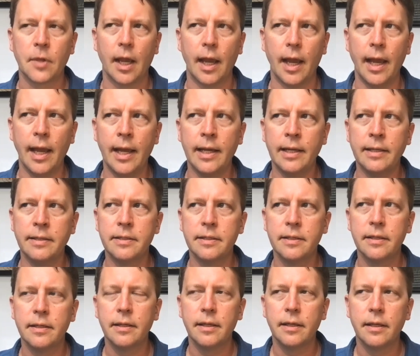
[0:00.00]

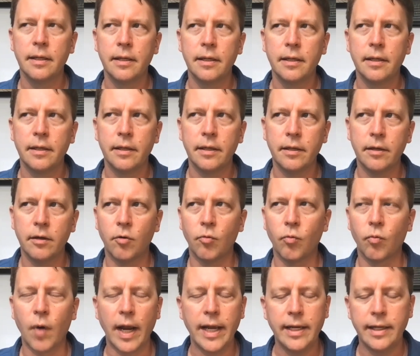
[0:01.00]
And,
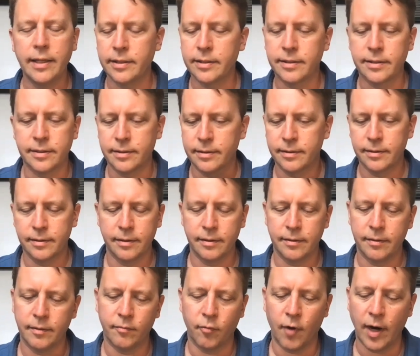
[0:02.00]

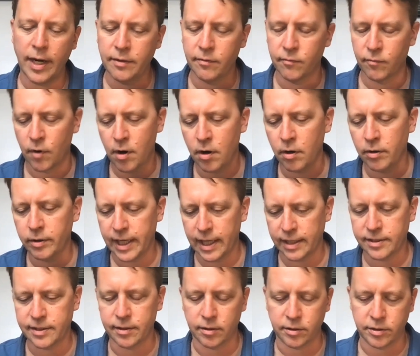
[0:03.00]
right and wrong.
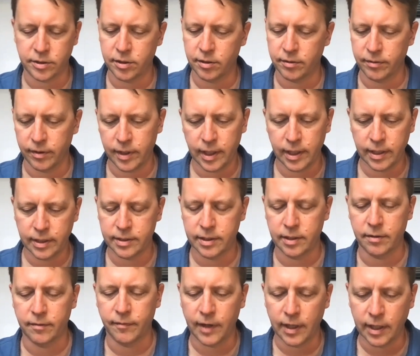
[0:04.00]
Yes, there are certain things
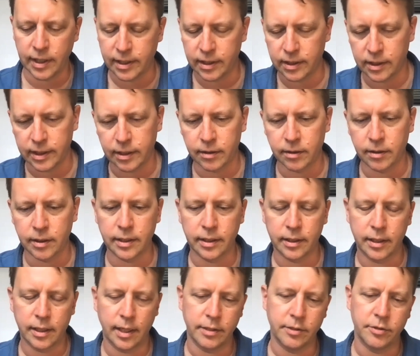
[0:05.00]
that are very clear
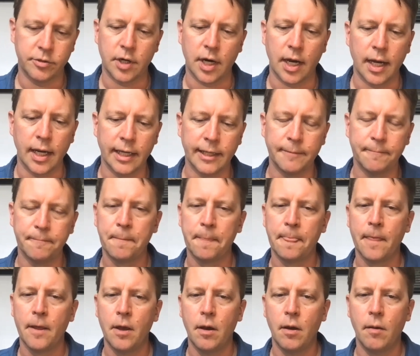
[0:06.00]
and cut and dry,
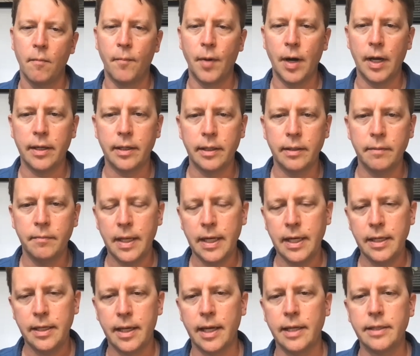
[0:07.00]
but in
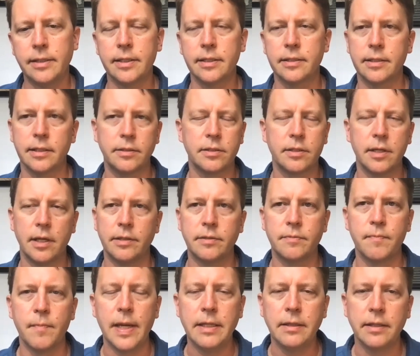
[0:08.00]
many cases,
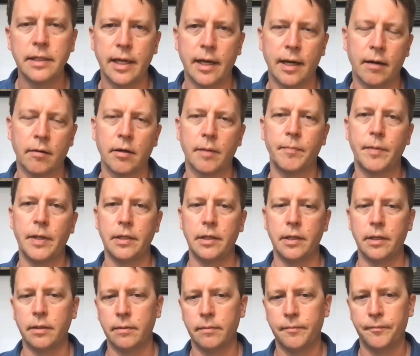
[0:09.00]
it's mainly our
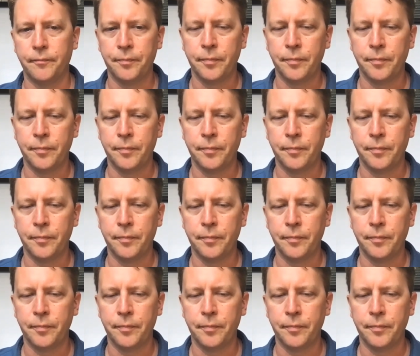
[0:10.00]
opinion.